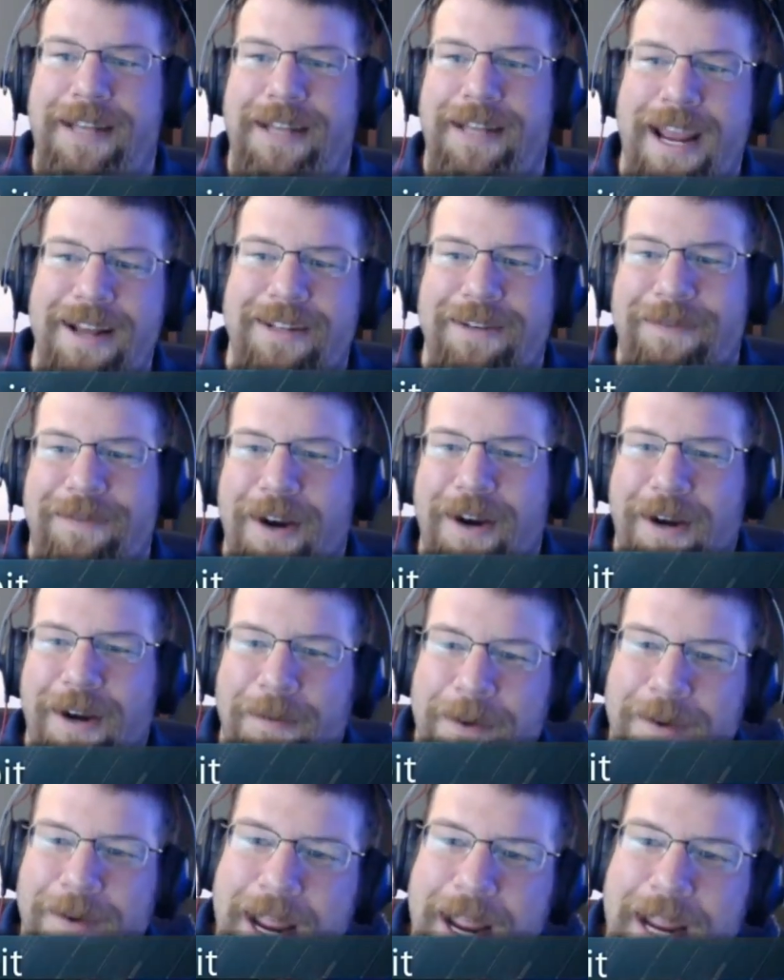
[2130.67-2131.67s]
sales of
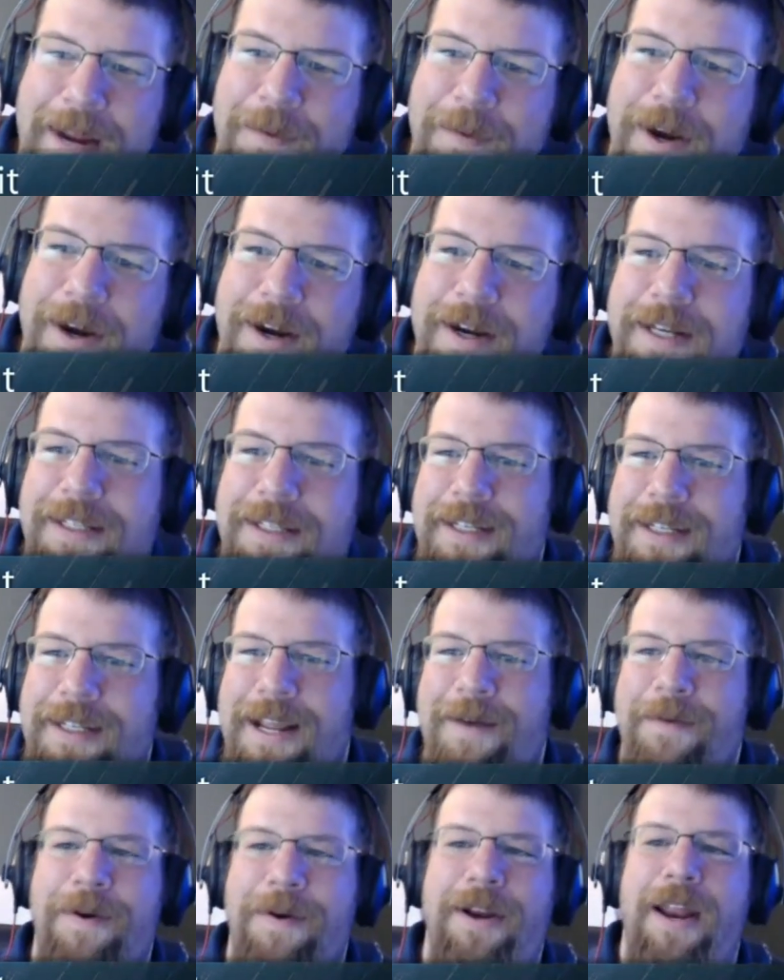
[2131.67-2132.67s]
Arkham Knight. We already did
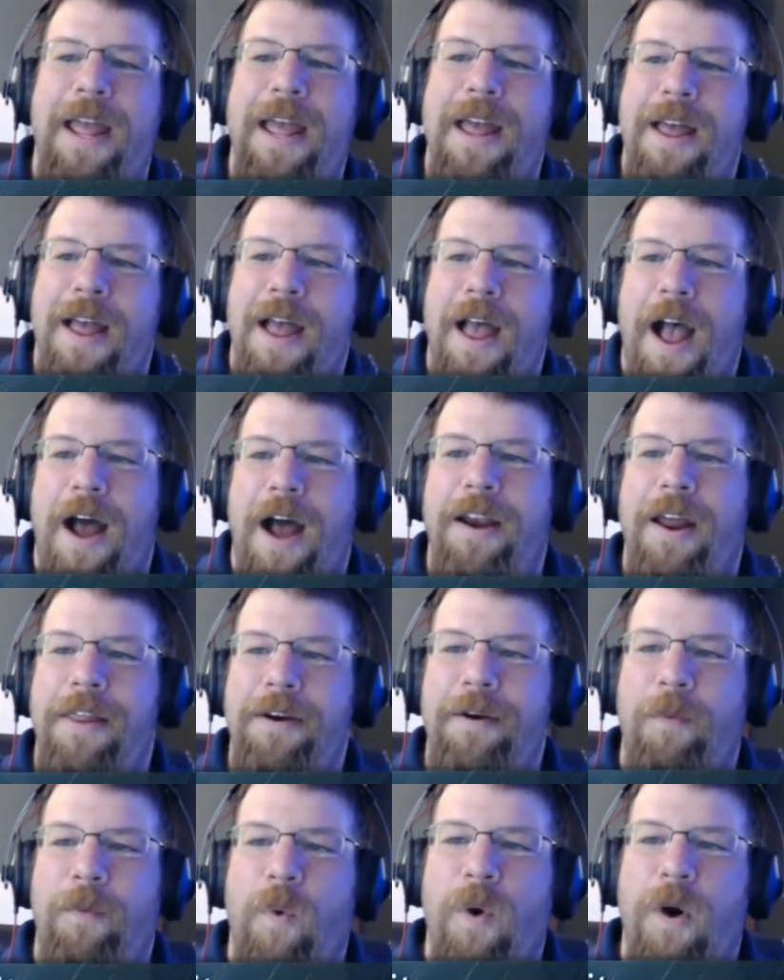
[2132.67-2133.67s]
that one.
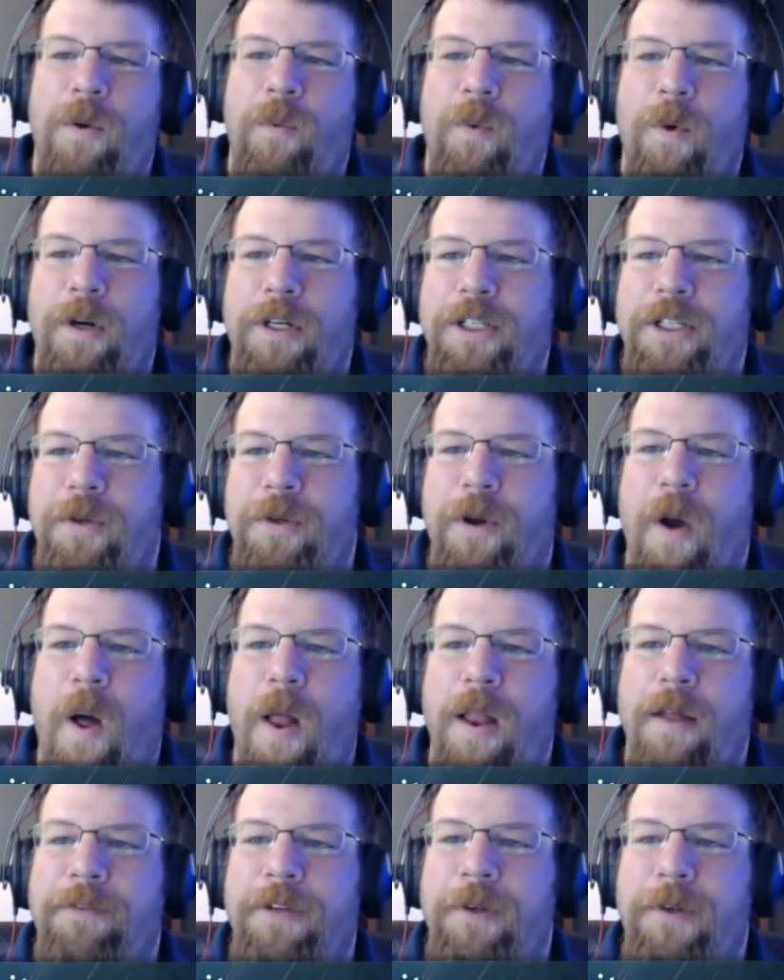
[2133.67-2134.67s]
Another World War Two
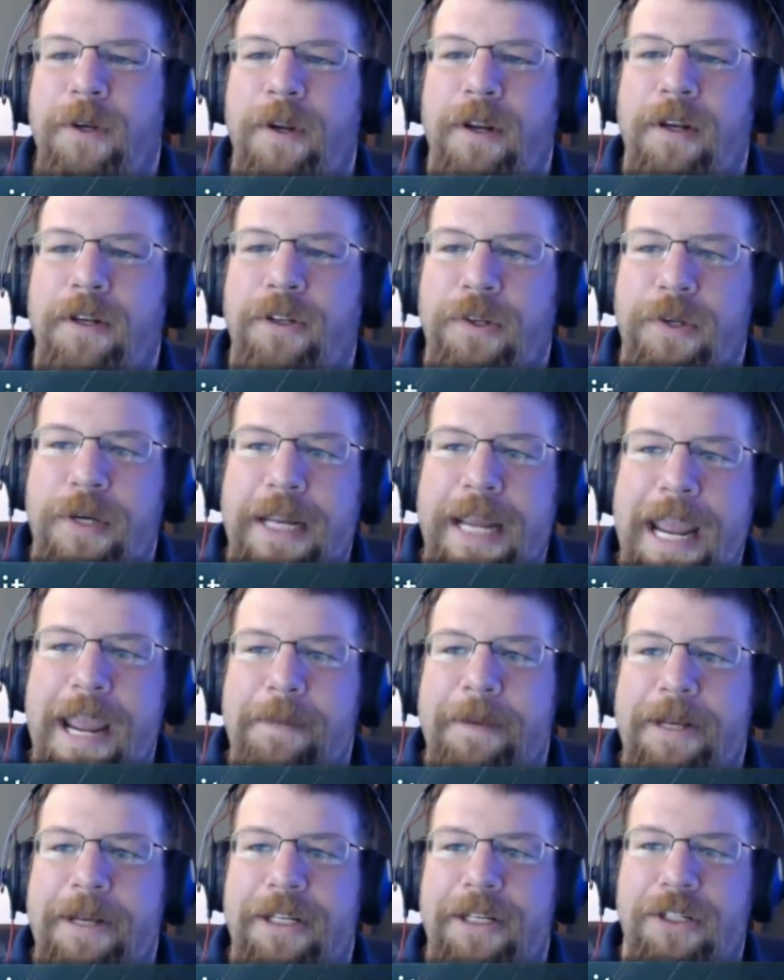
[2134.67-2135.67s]
Call of Duty
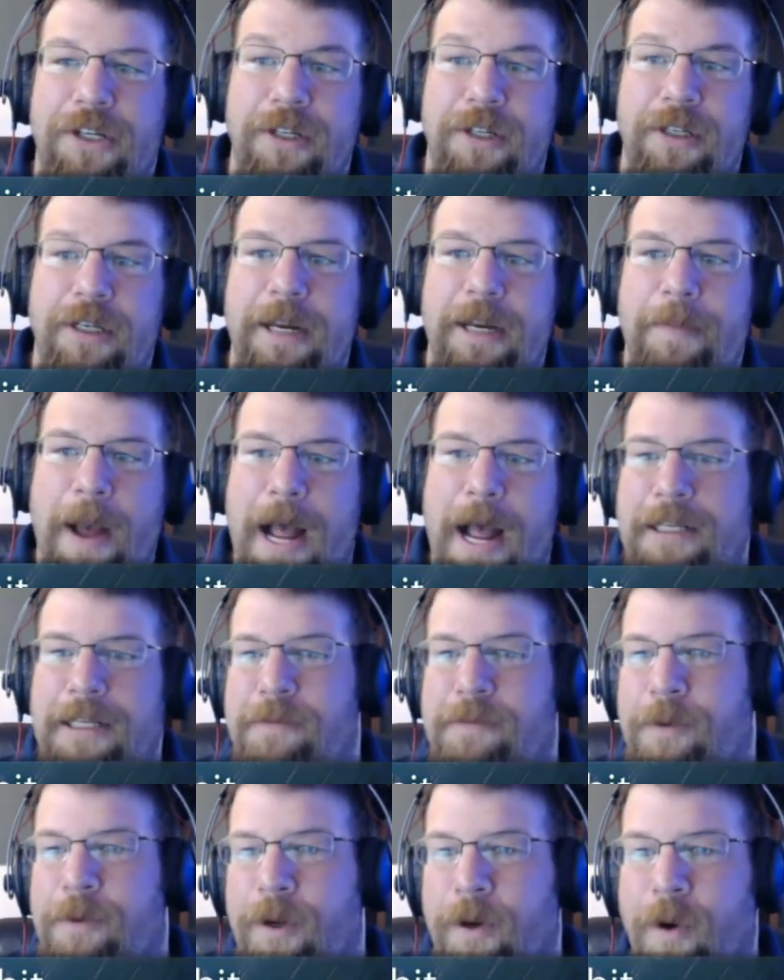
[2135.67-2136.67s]
game is certainly
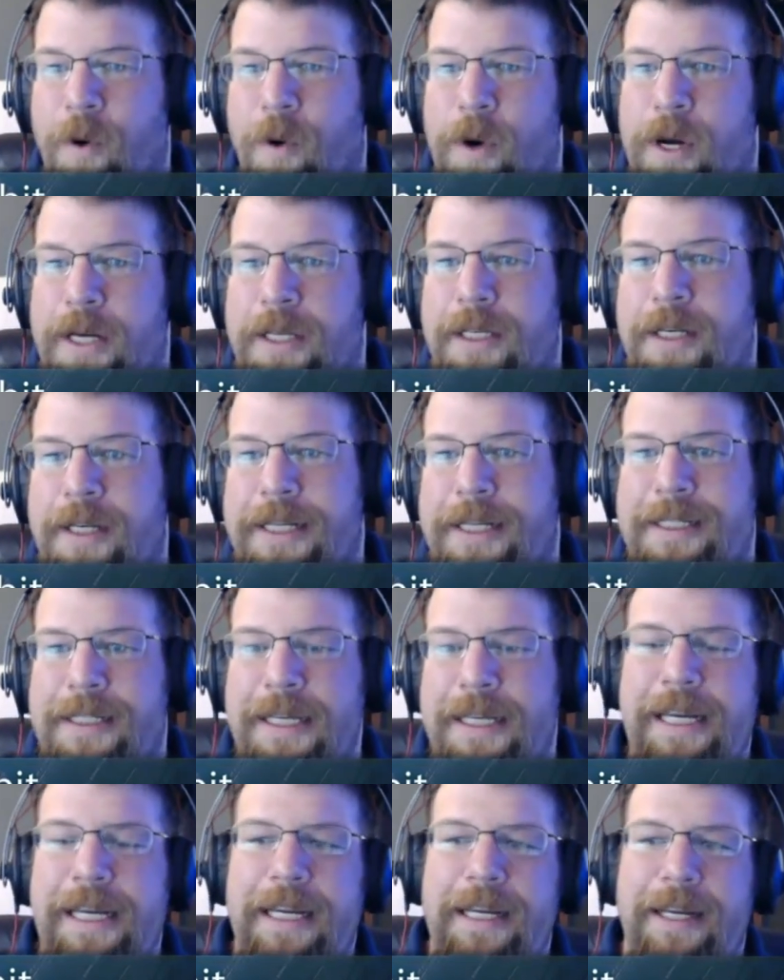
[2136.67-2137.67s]
possible, according to the
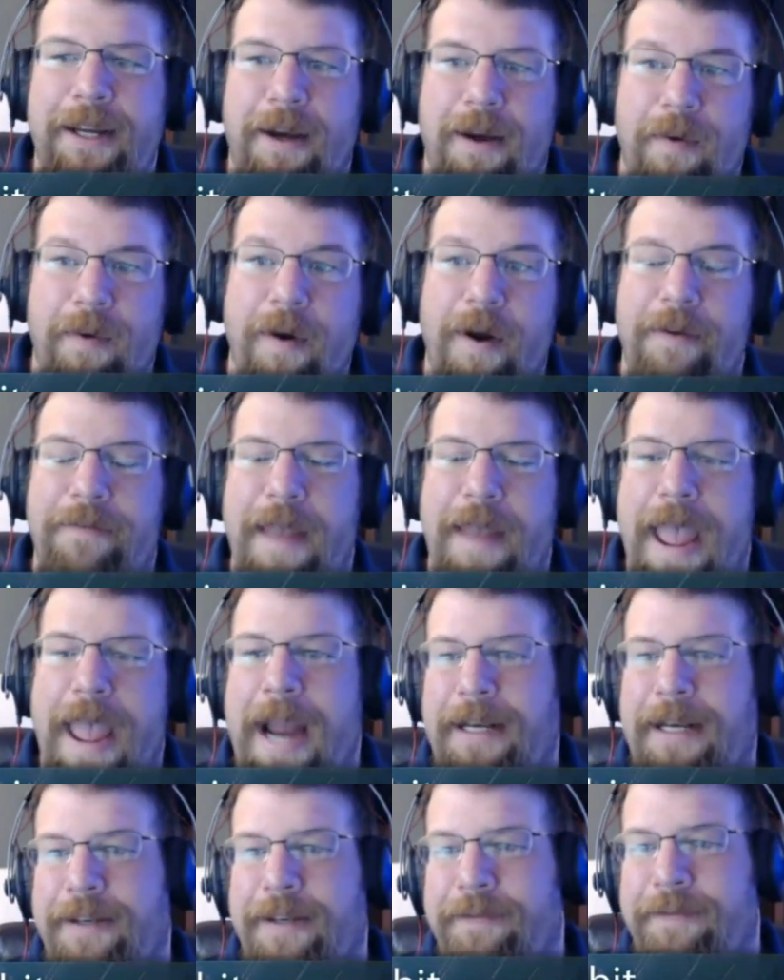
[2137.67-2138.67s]
C E O of
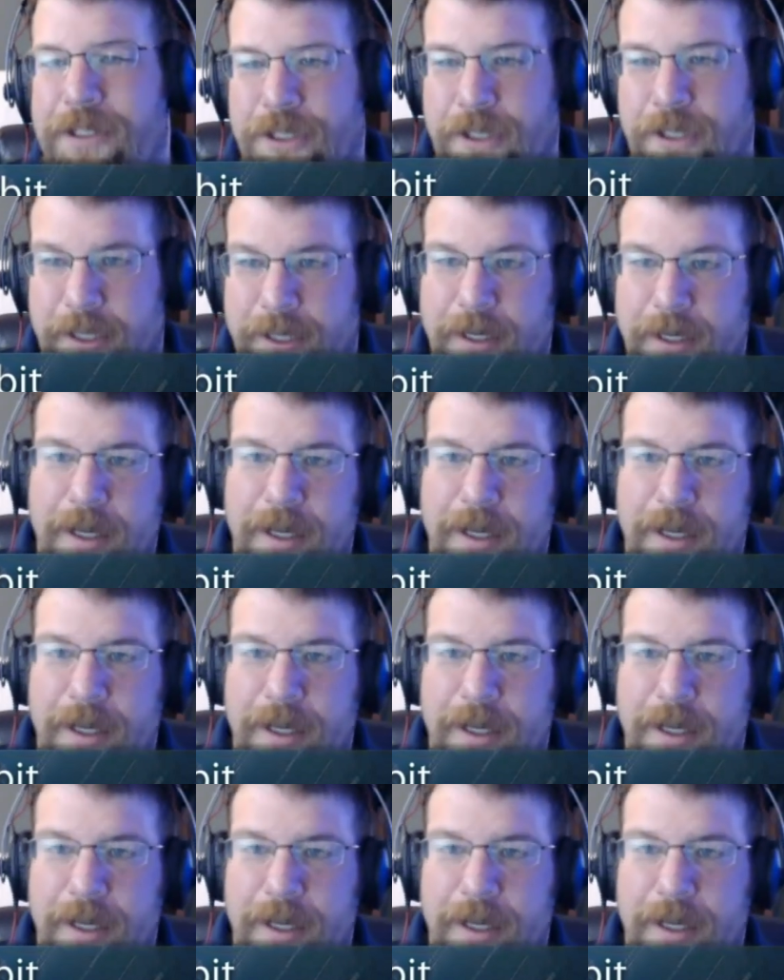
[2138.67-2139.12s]
Activision.